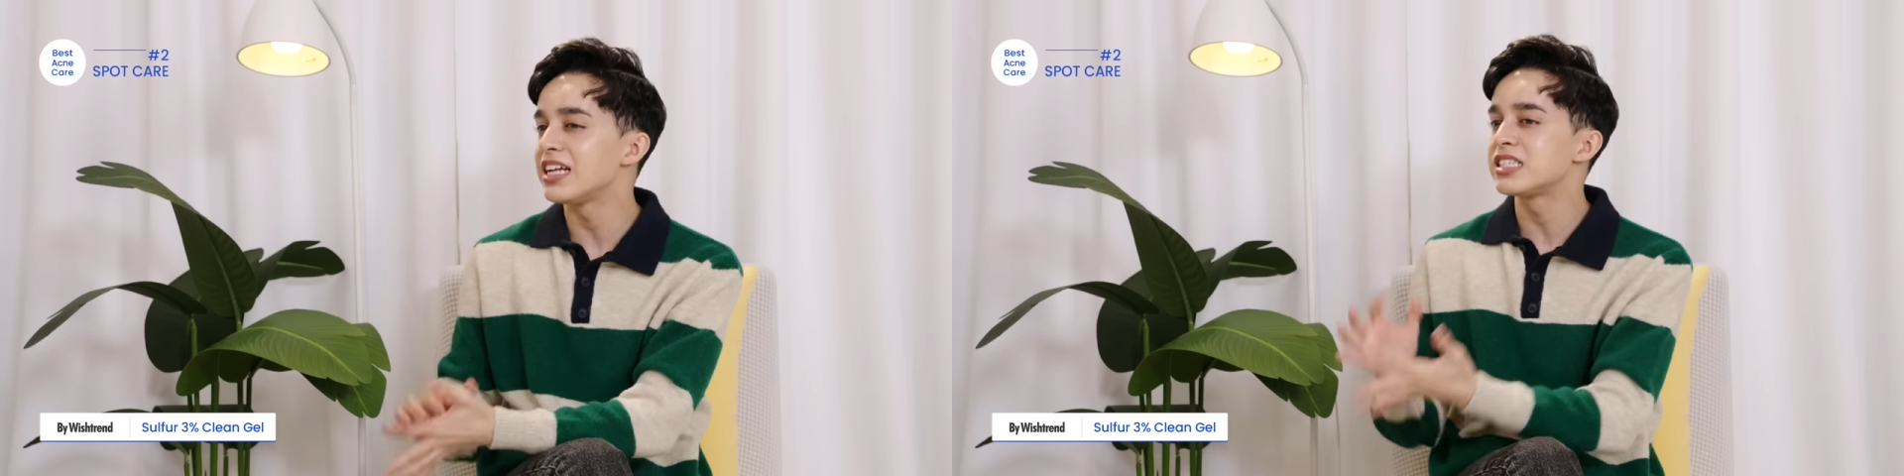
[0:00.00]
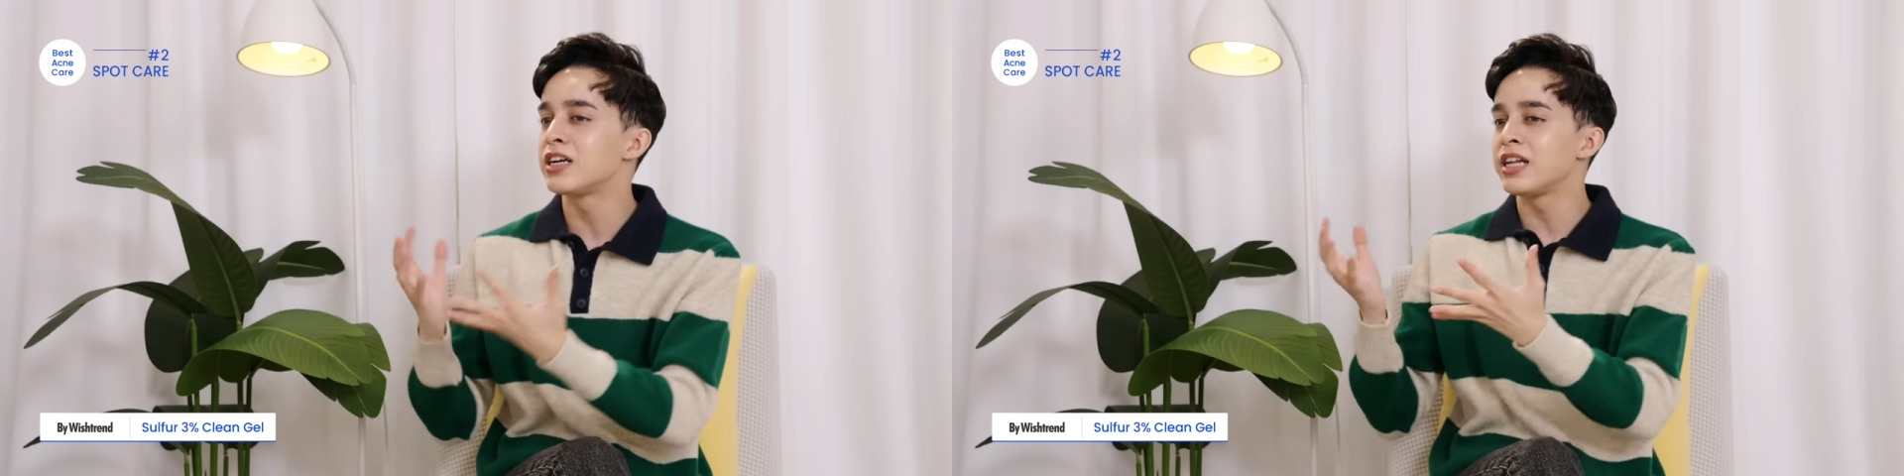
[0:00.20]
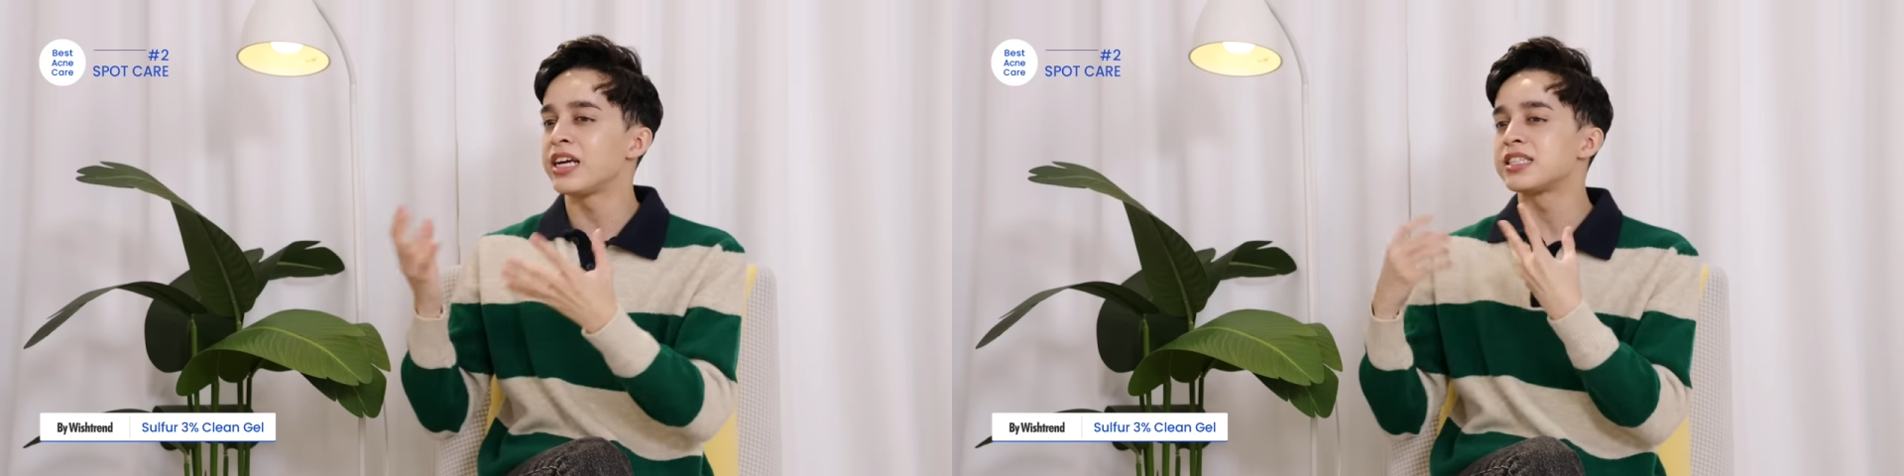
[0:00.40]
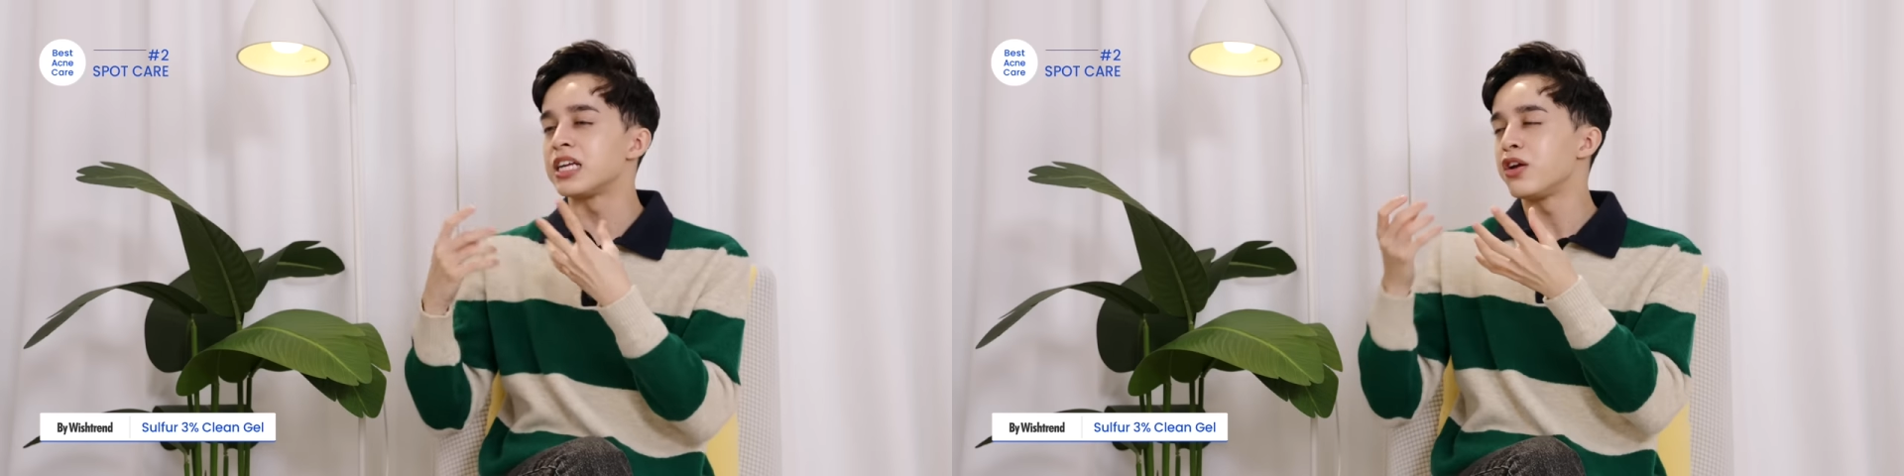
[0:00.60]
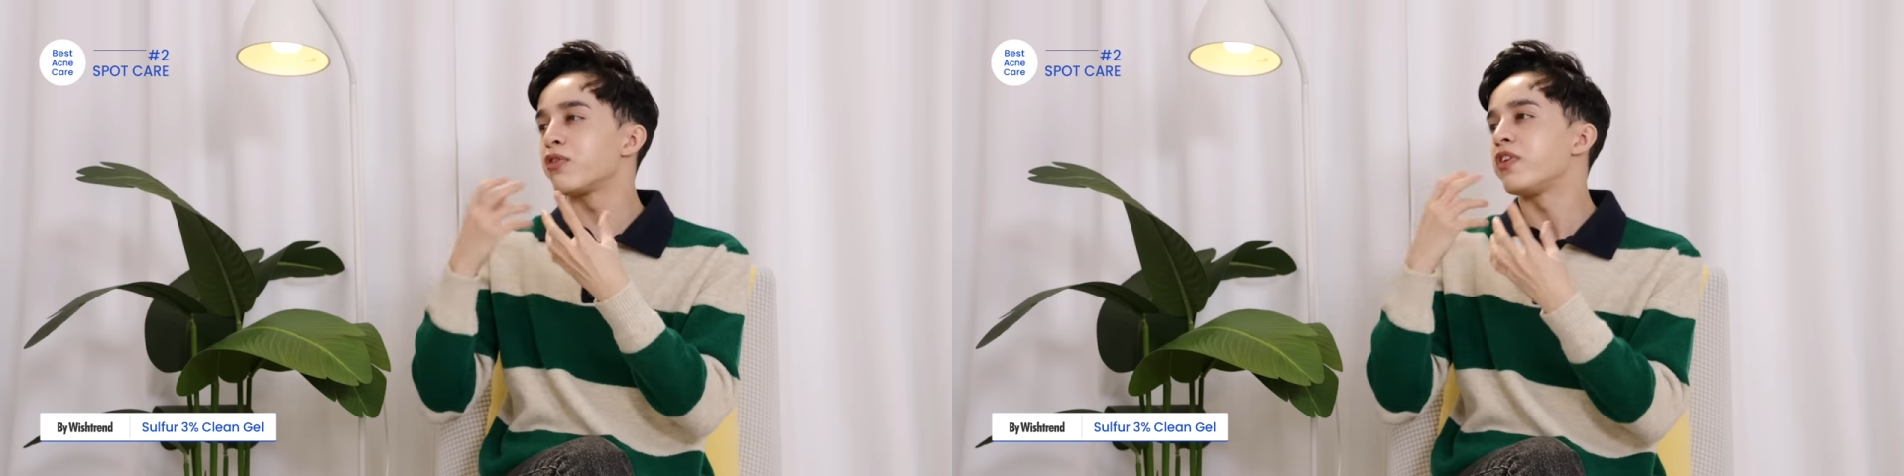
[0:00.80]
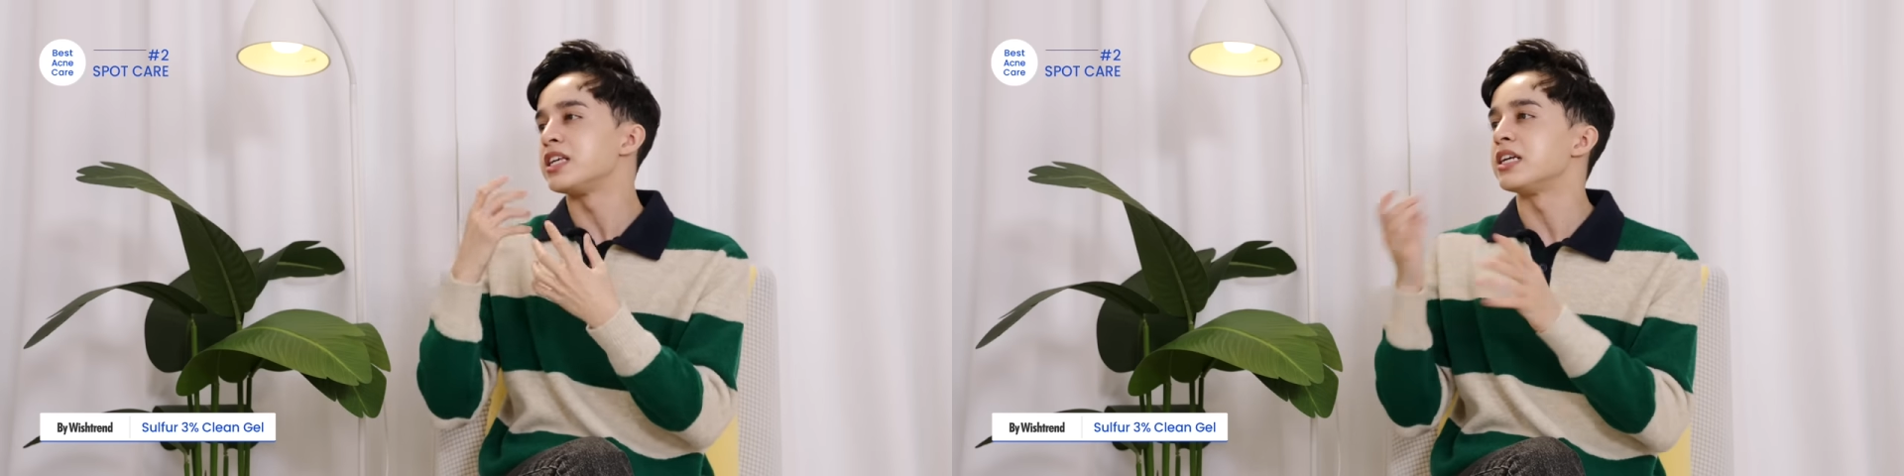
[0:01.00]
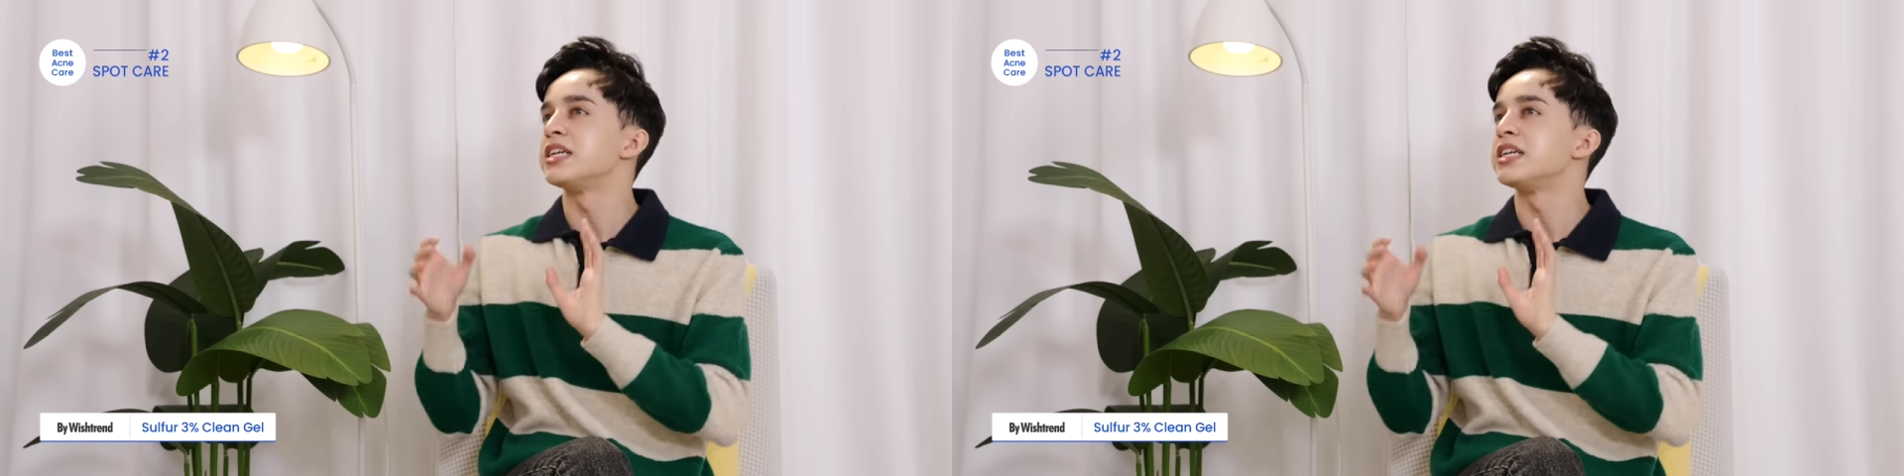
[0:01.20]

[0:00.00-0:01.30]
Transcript: and it's not like it's in your face.